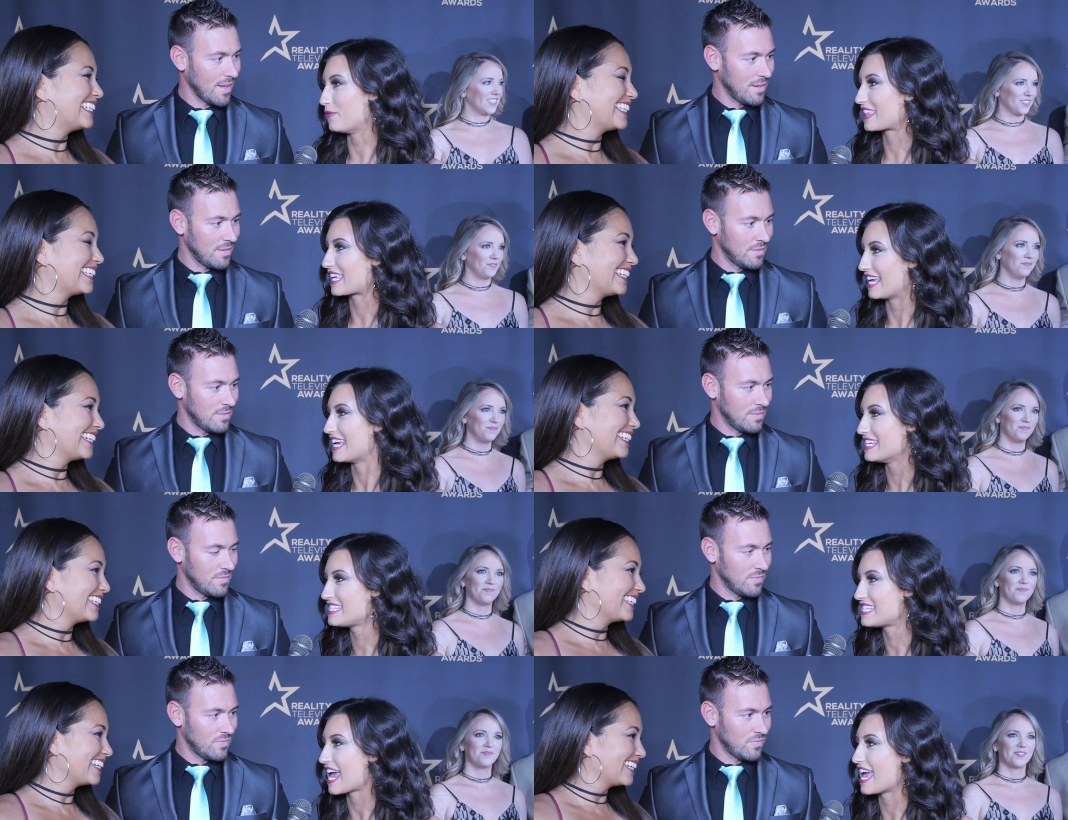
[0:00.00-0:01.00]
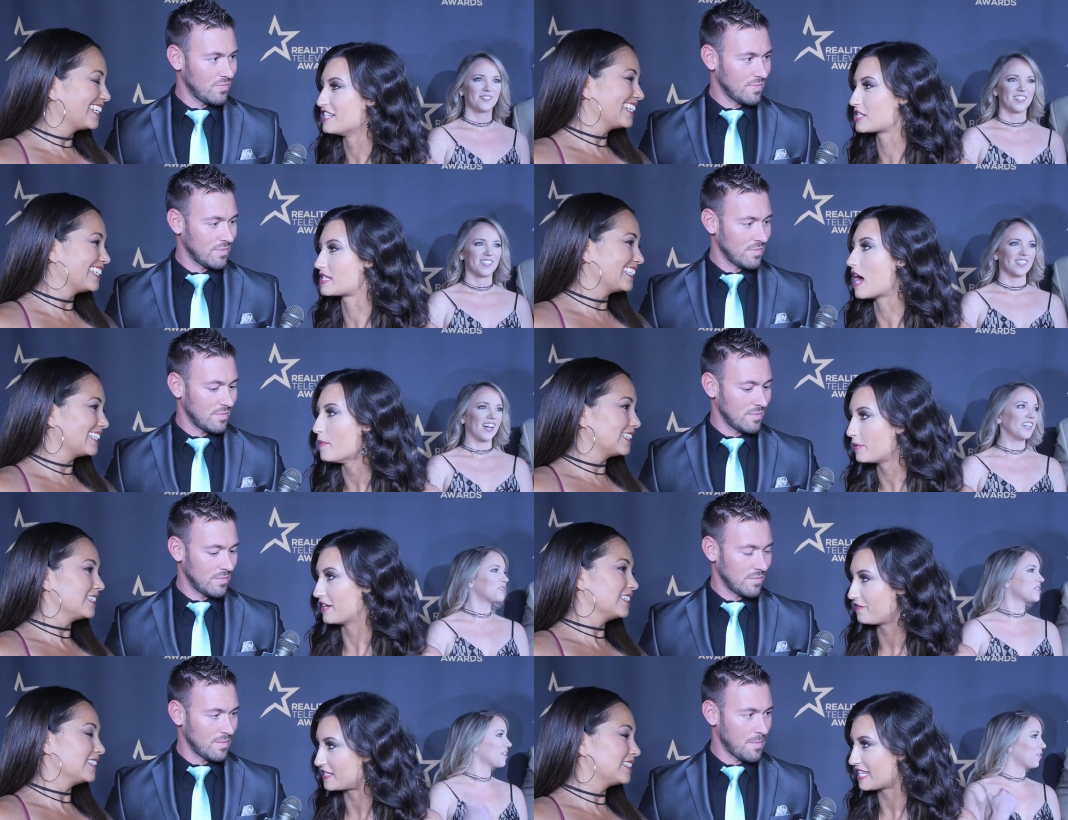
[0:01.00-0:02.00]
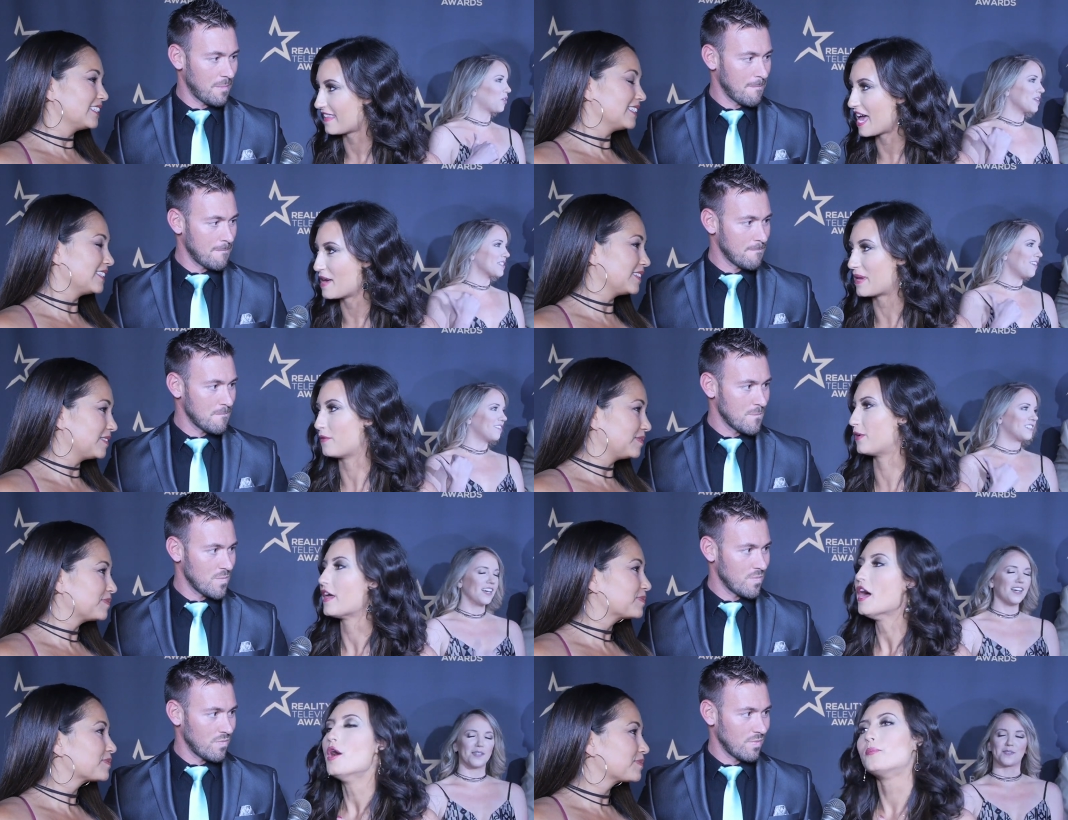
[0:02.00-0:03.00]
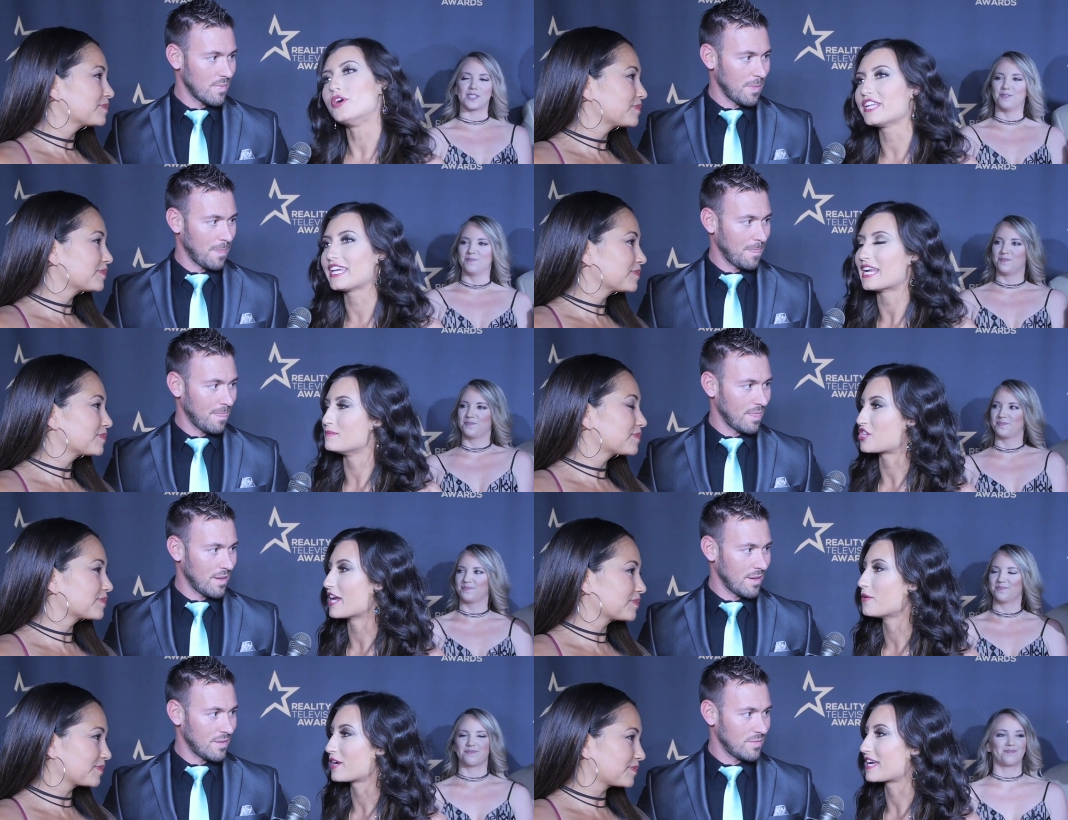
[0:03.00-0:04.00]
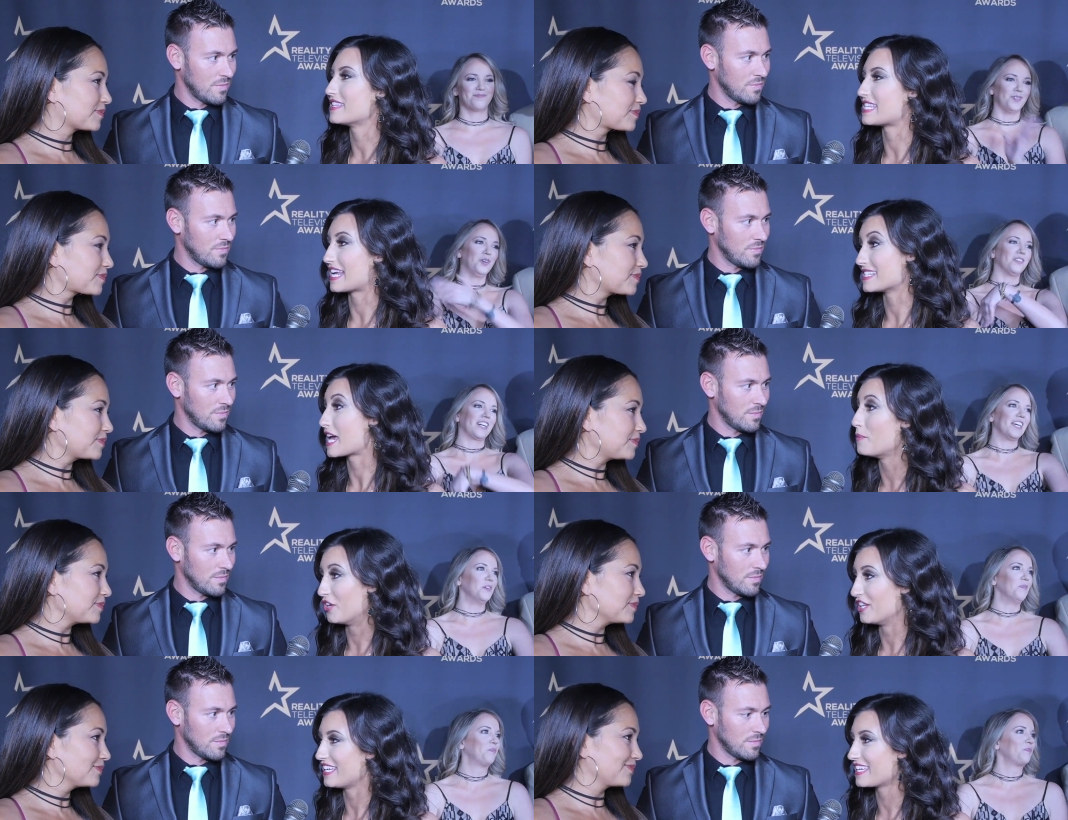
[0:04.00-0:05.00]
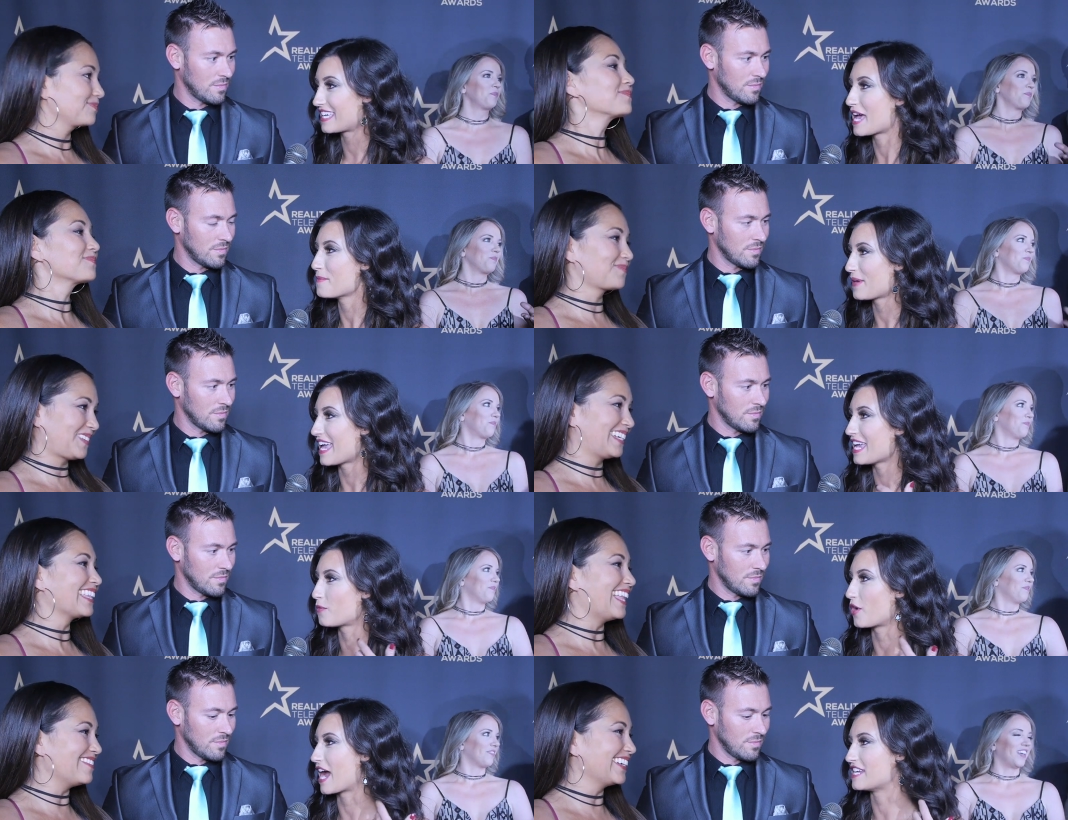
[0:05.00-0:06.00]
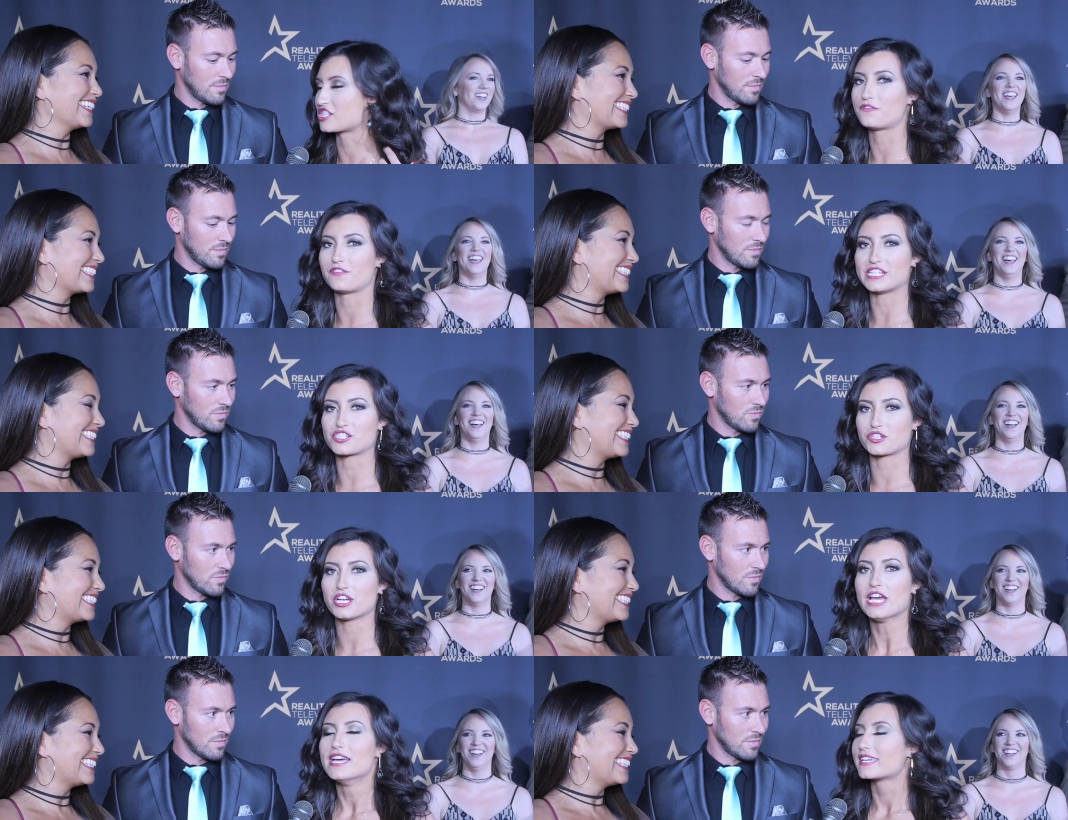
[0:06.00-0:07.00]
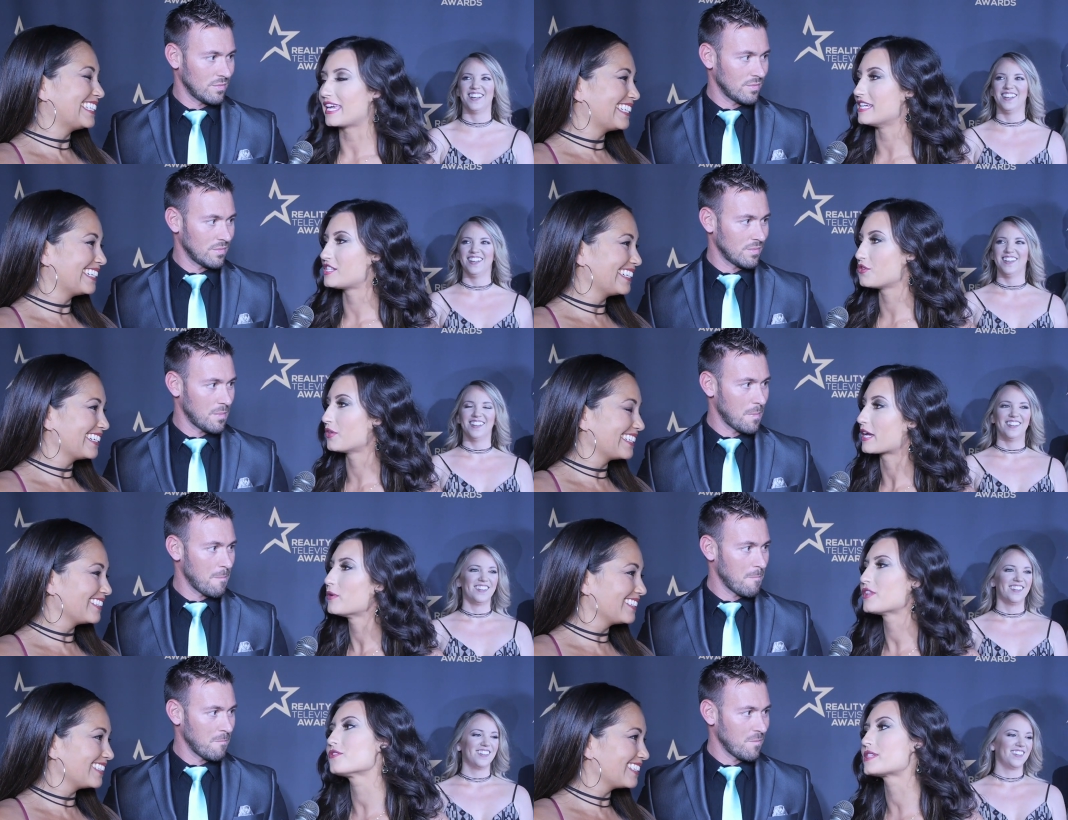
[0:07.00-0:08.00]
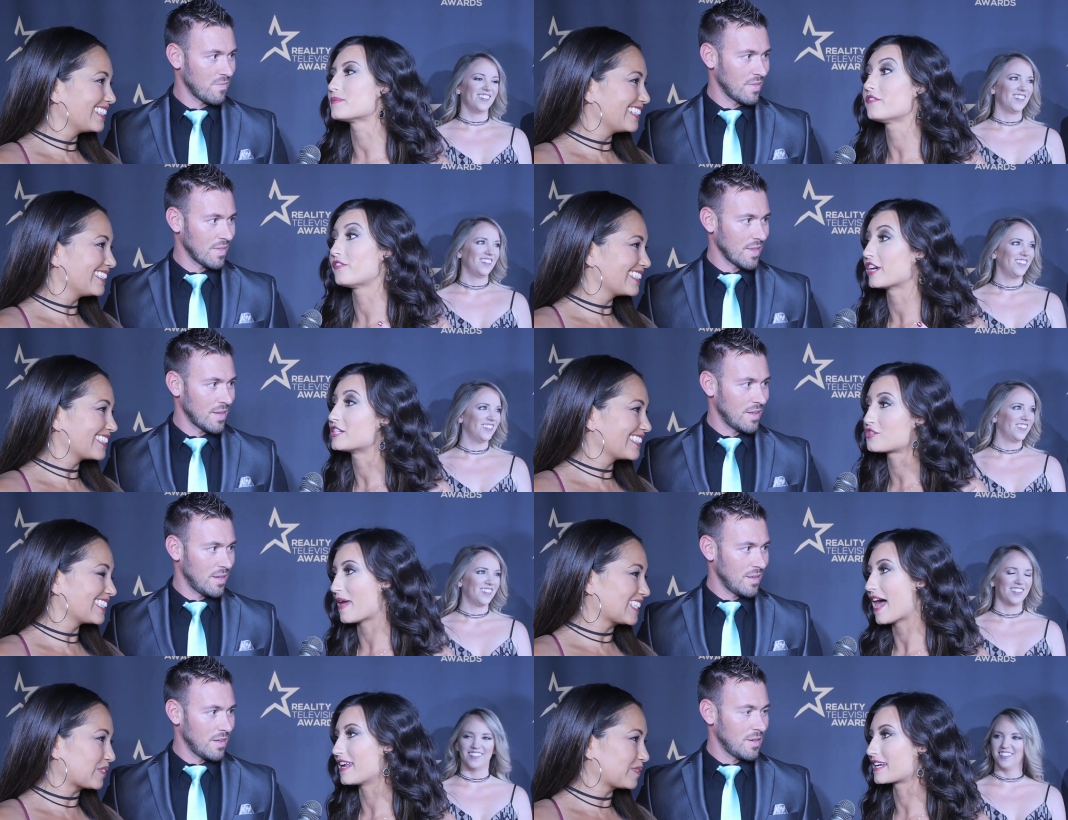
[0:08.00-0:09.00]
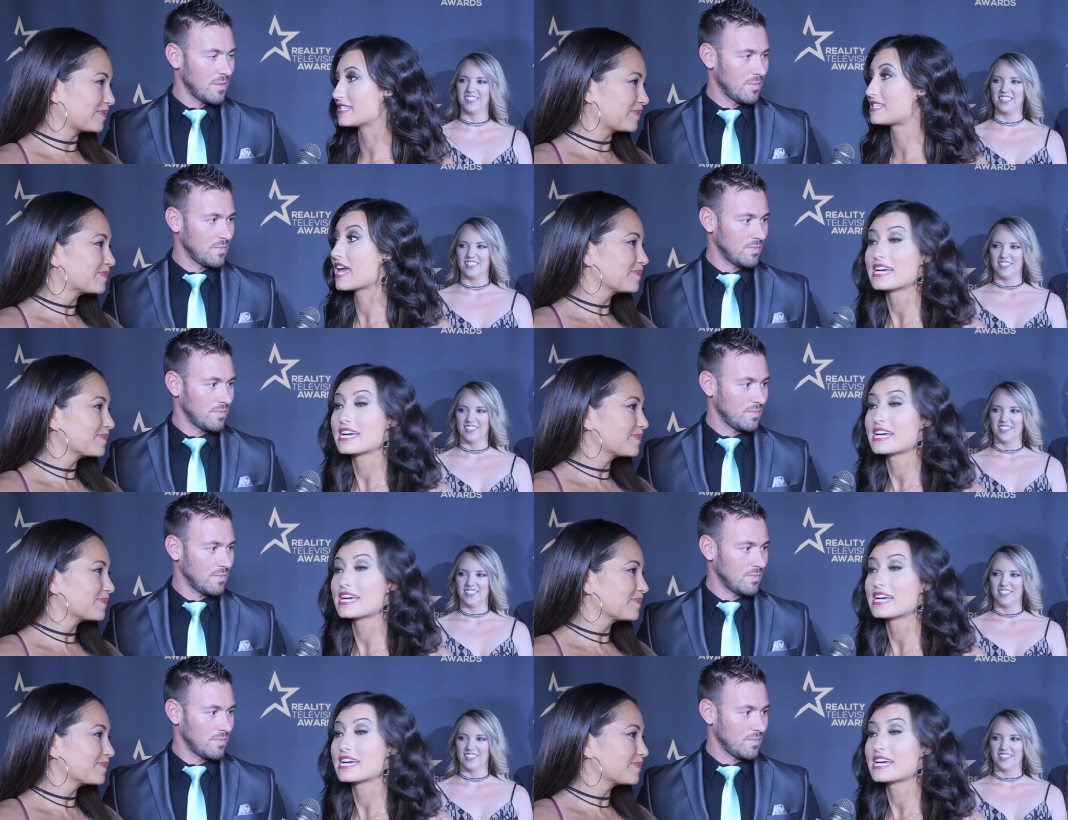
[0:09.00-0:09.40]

Speaker 1: with kids and just uplifting them, and with bullying. I'm trying to work on this anti-bullying campaign where I just feature kids who like went through something very traumatic, as